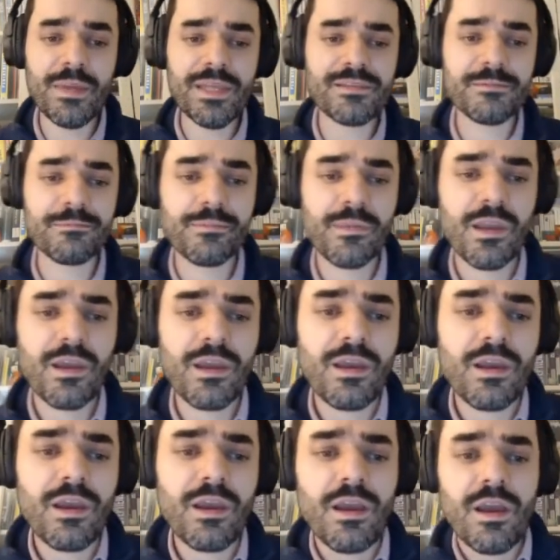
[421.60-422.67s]
bit.
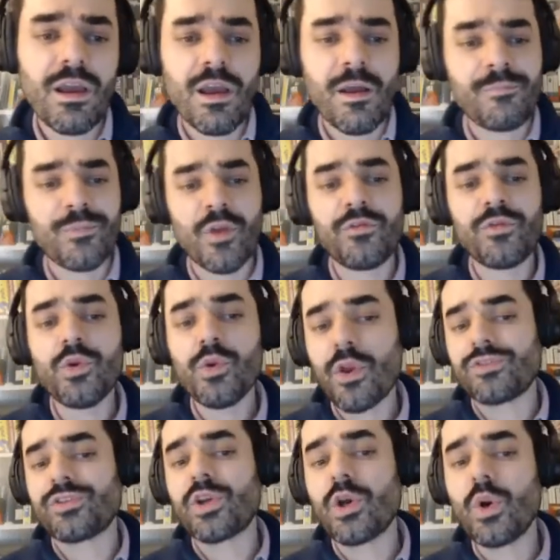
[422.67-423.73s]
A few
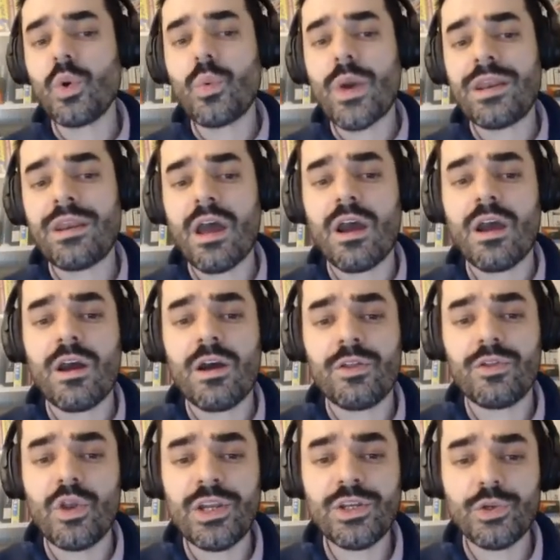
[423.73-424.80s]
years ago, when
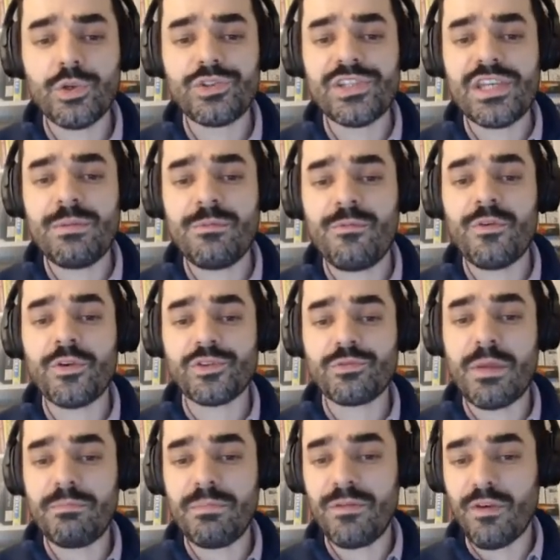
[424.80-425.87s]
the Linkurious team first
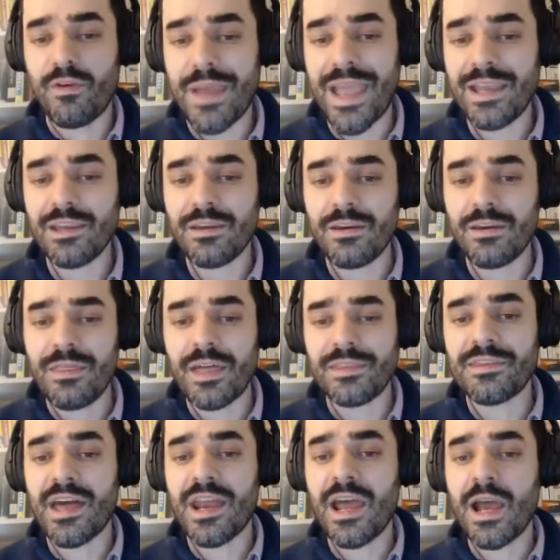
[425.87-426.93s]
met Before Bank,
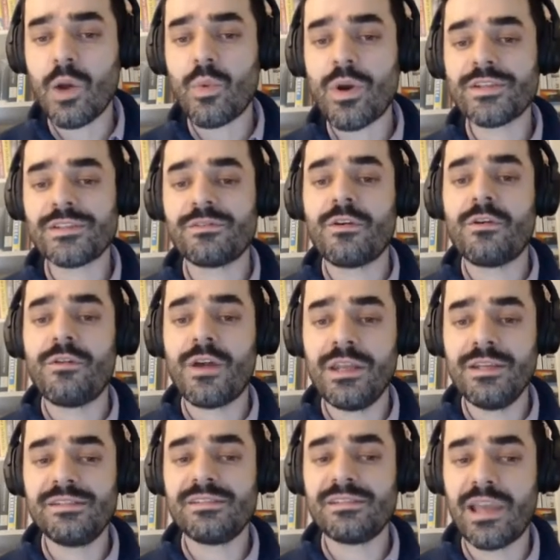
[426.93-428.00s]
that data was fairly
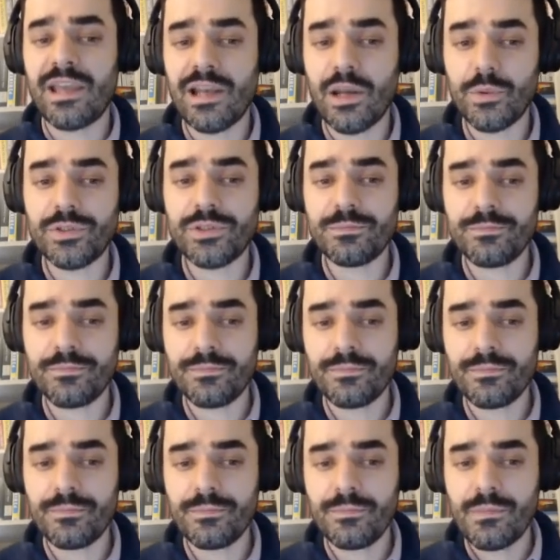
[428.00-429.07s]
siloed.
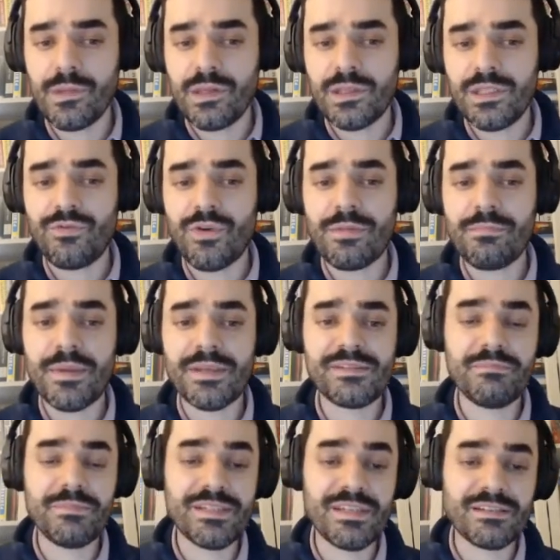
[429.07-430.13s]
Different
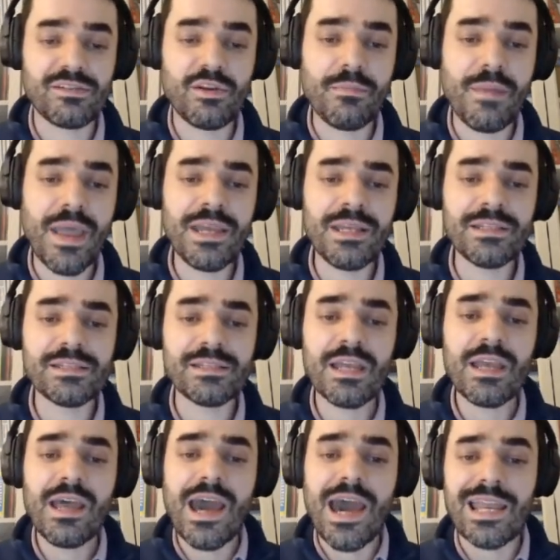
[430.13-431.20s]
business domains
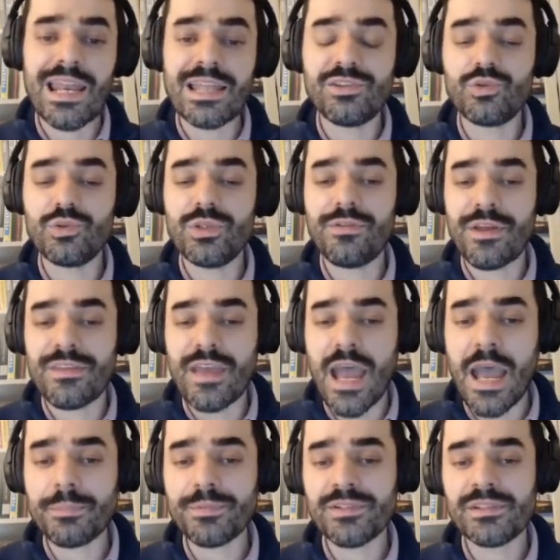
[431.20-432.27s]
had led to different
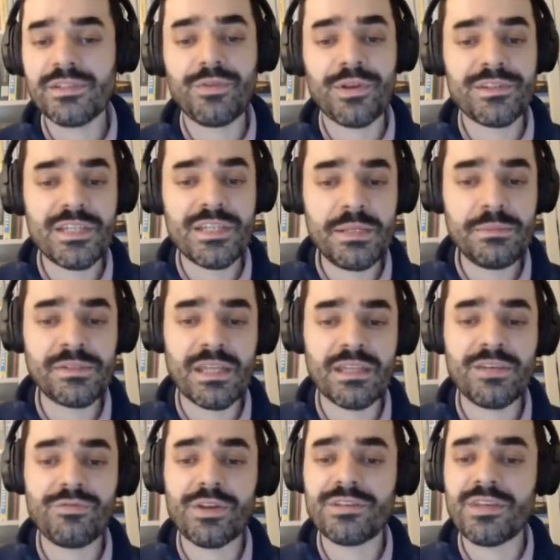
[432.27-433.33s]
apps, different teams, and
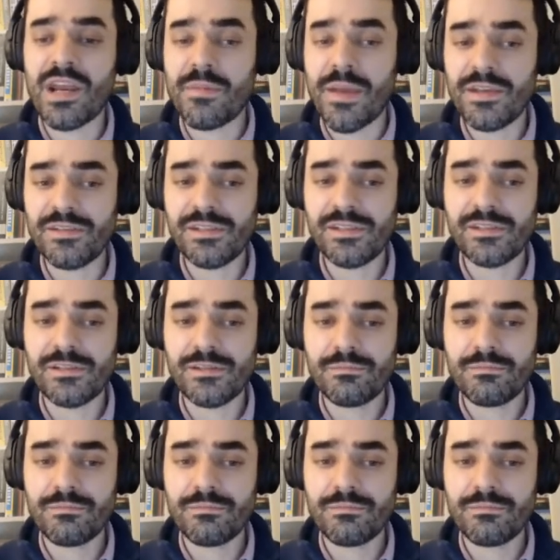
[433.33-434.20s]
different databases.